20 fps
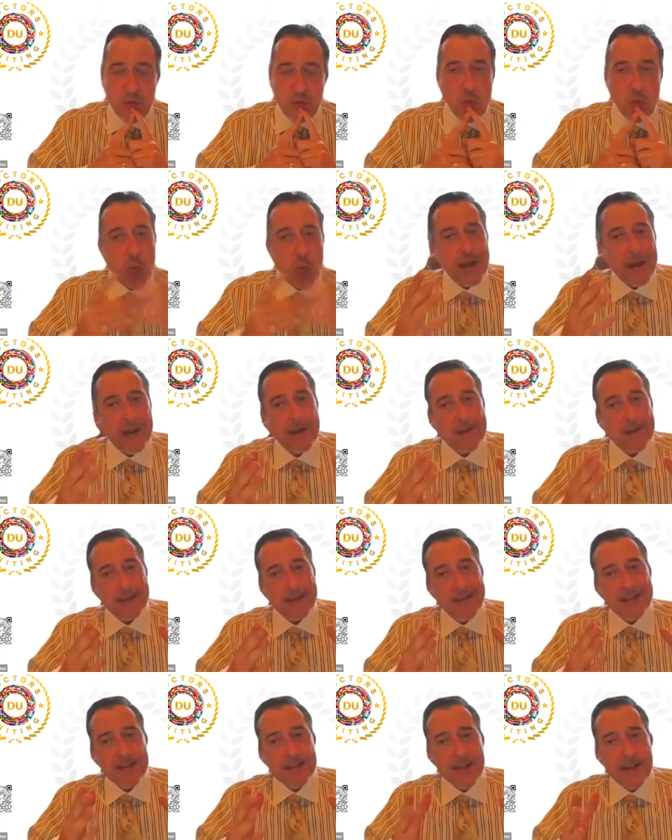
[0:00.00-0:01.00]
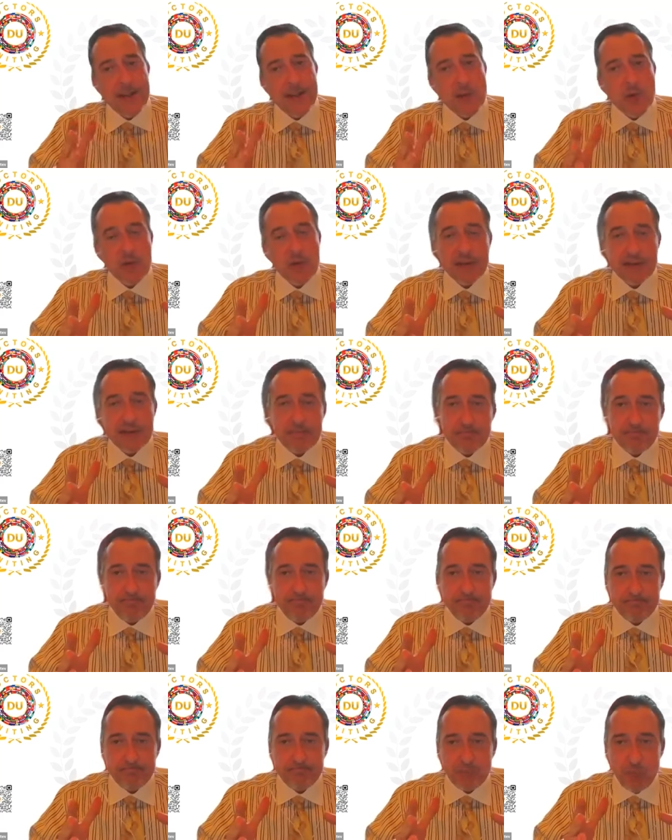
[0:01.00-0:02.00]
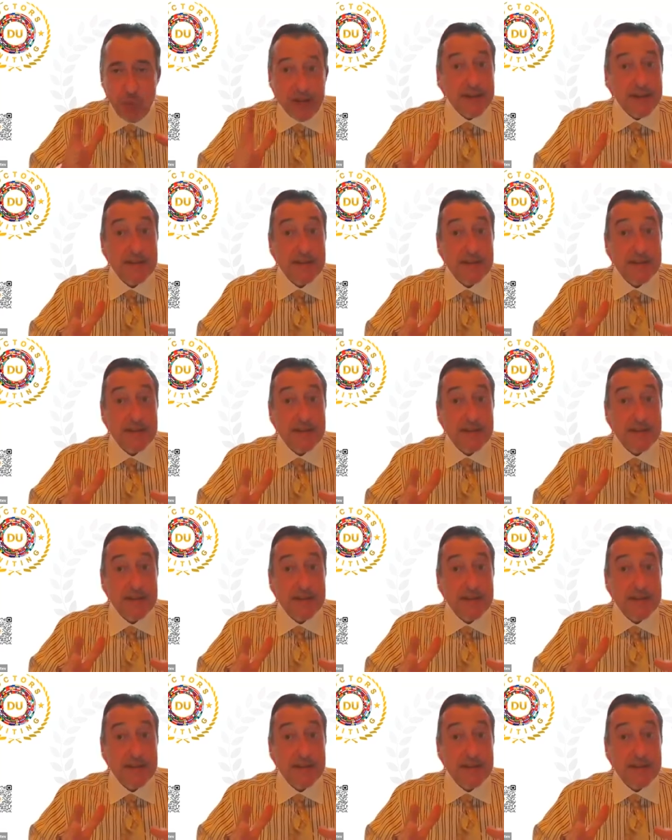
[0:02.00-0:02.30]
When, let's say you're one